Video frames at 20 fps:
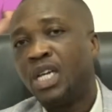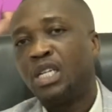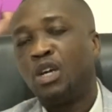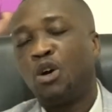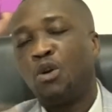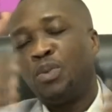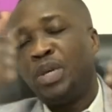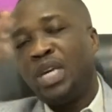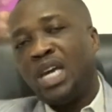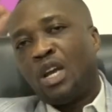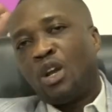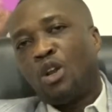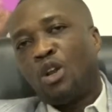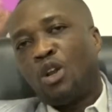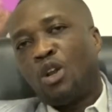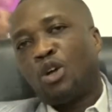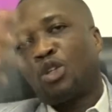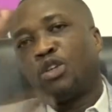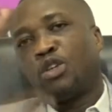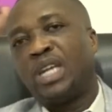There will be a lot
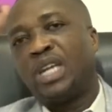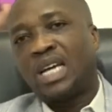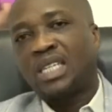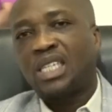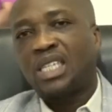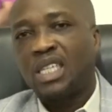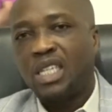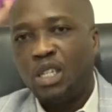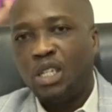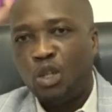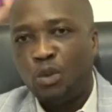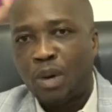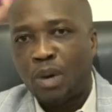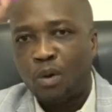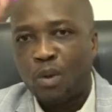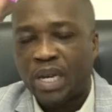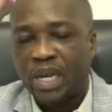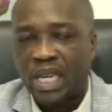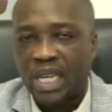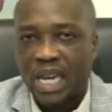of reduction in human
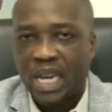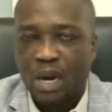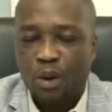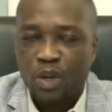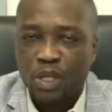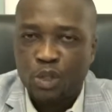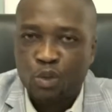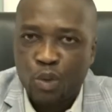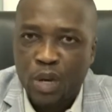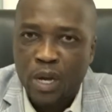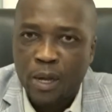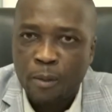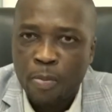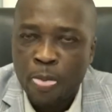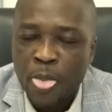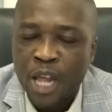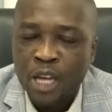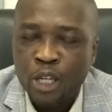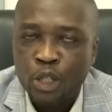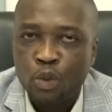working hours, where
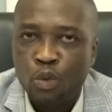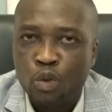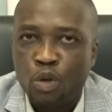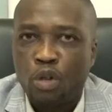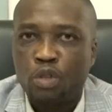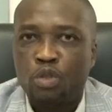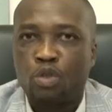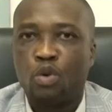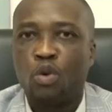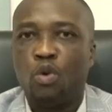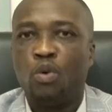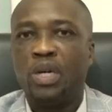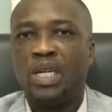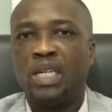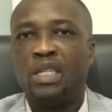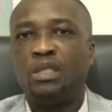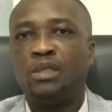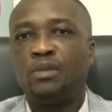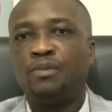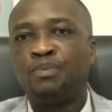you will not go
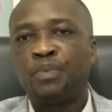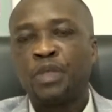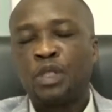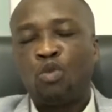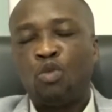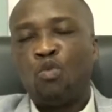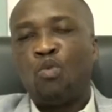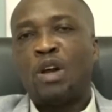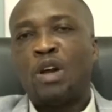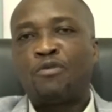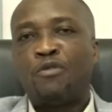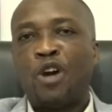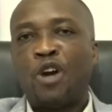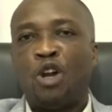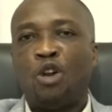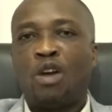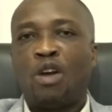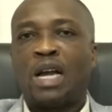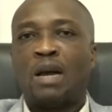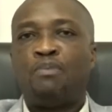in to work for a
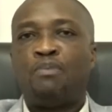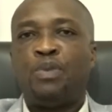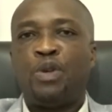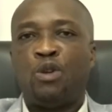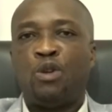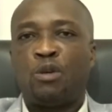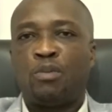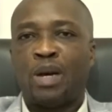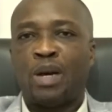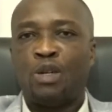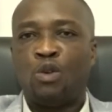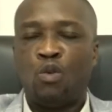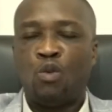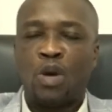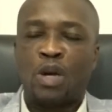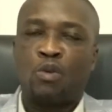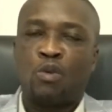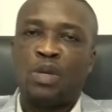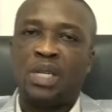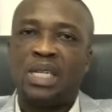longer period, but you
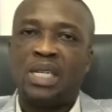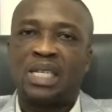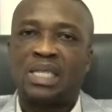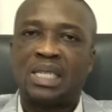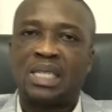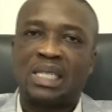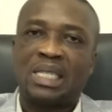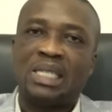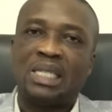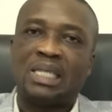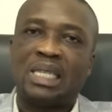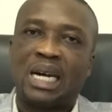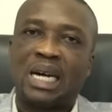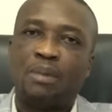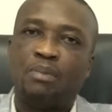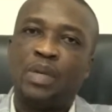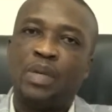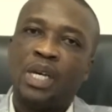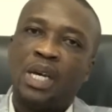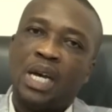work within a certain
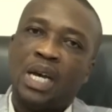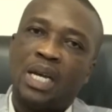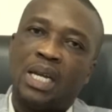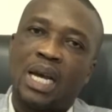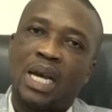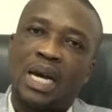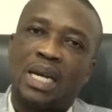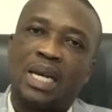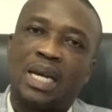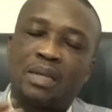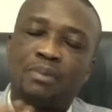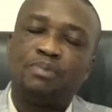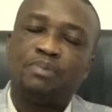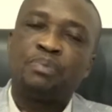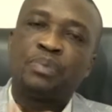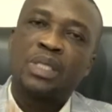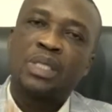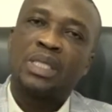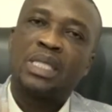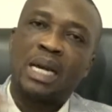time, and other
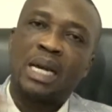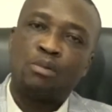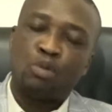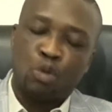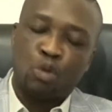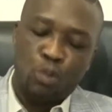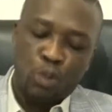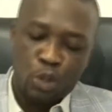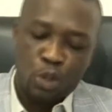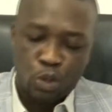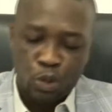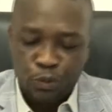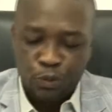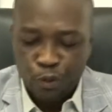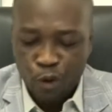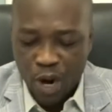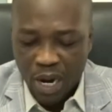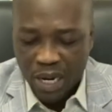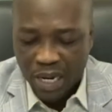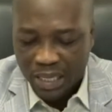times could be used
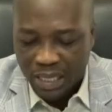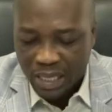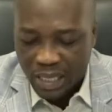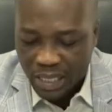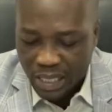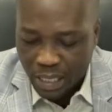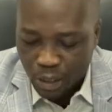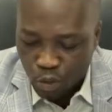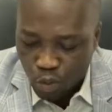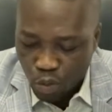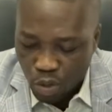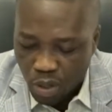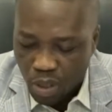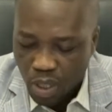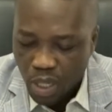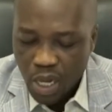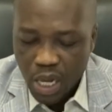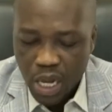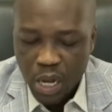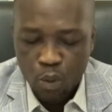for other things as well,
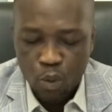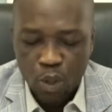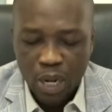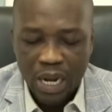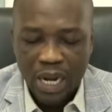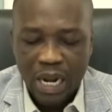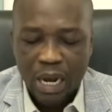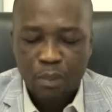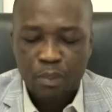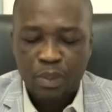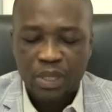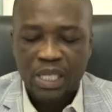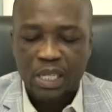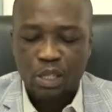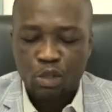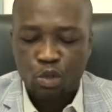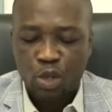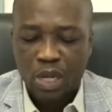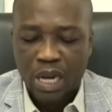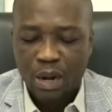and will allow
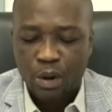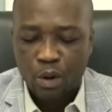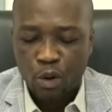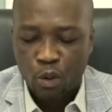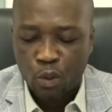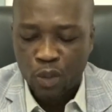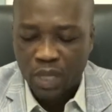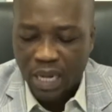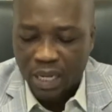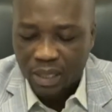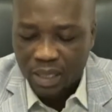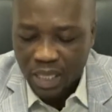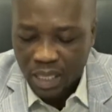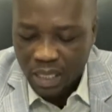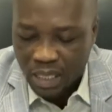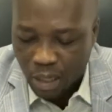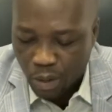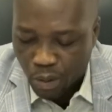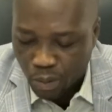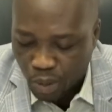business to carry on without
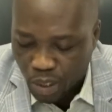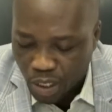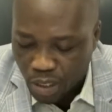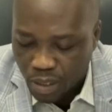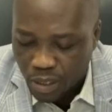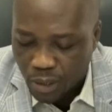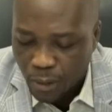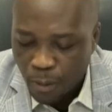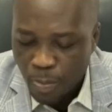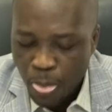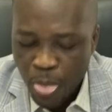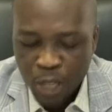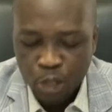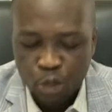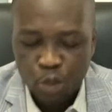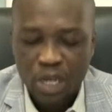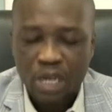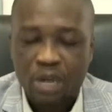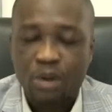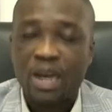interruptions
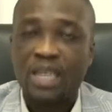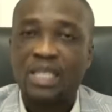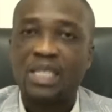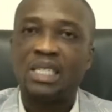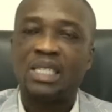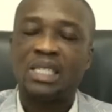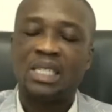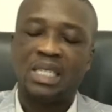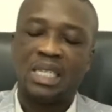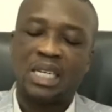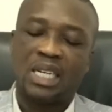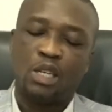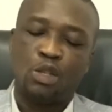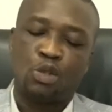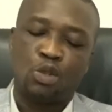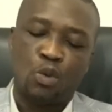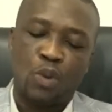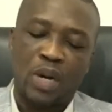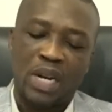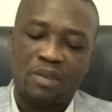should the crisis hit again.
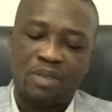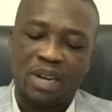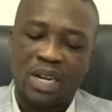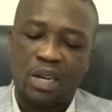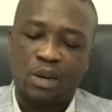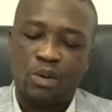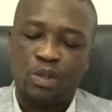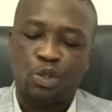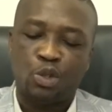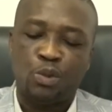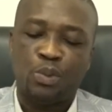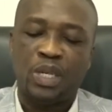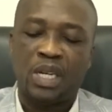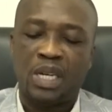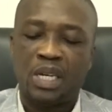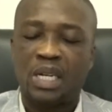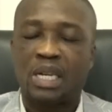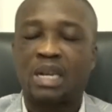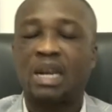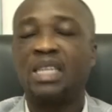So whenever there should be
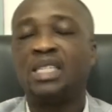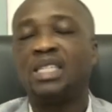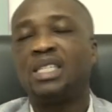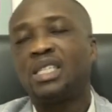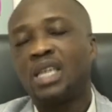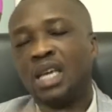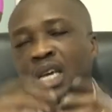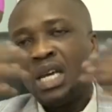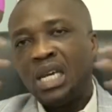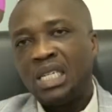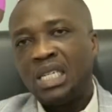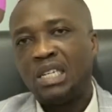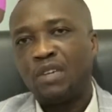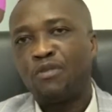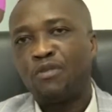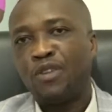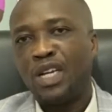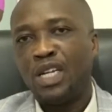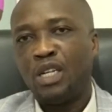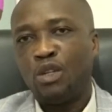any crisis,
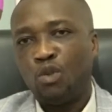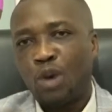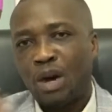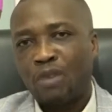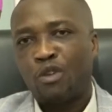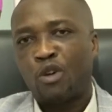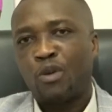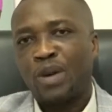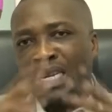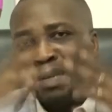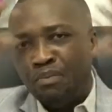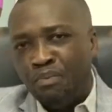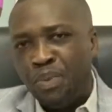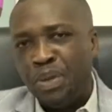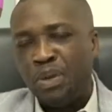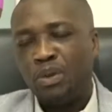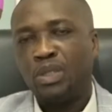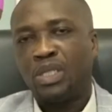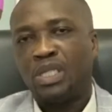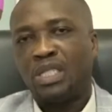definitely you have already
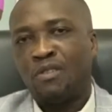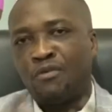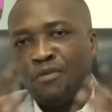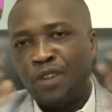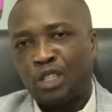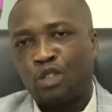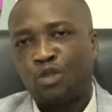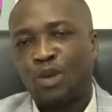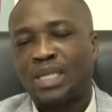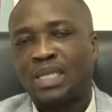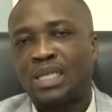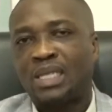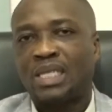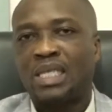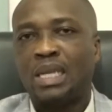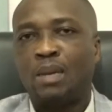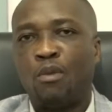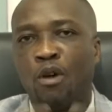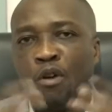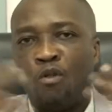built the virtual
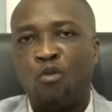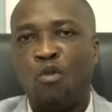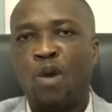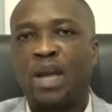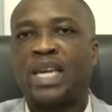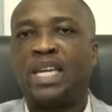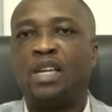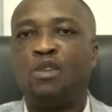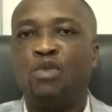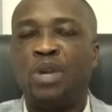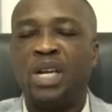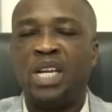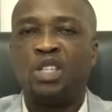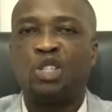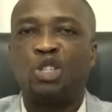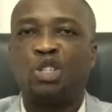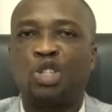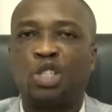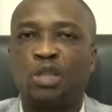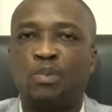system of working
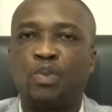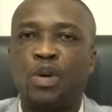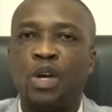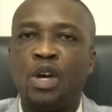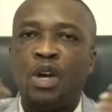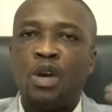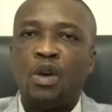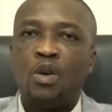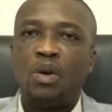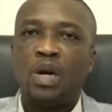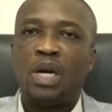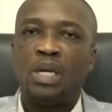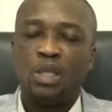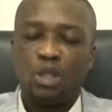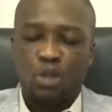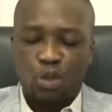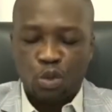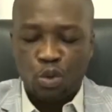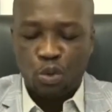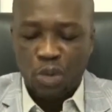relationship,
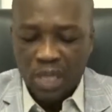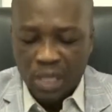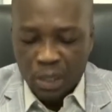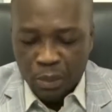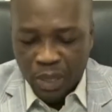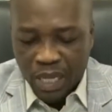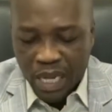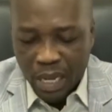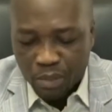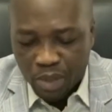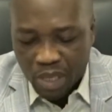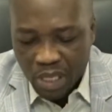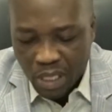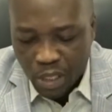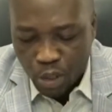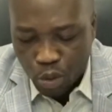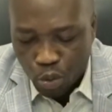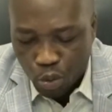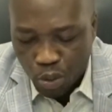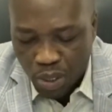and so it becomes
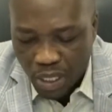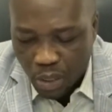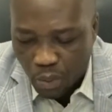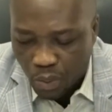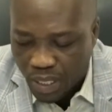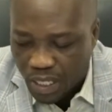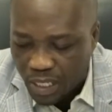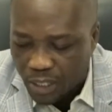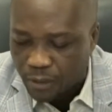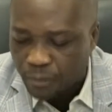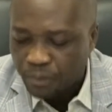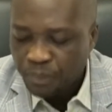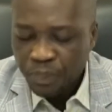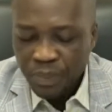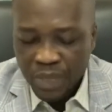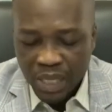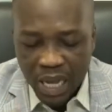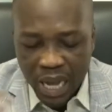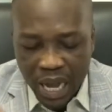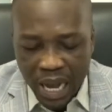easy to deal with it.
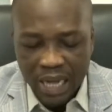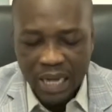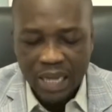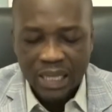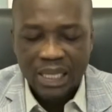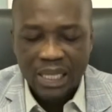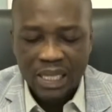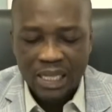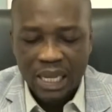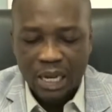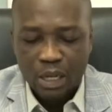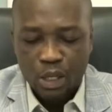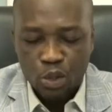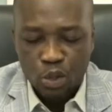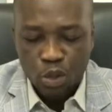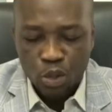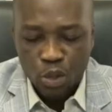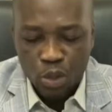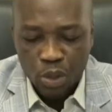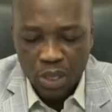The other thing that is
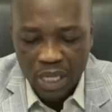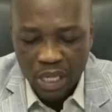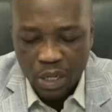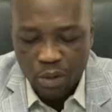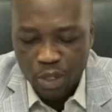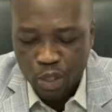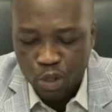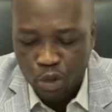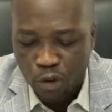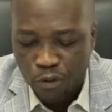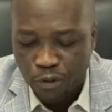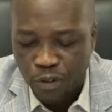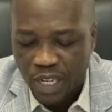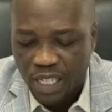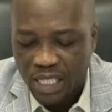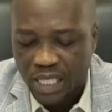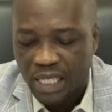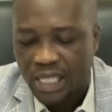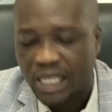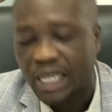going to increase
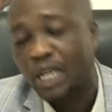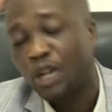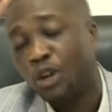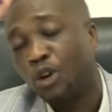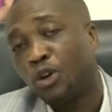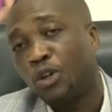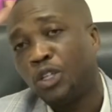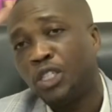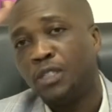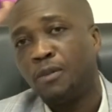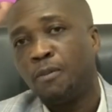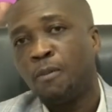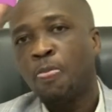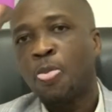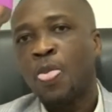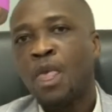confidence in technology.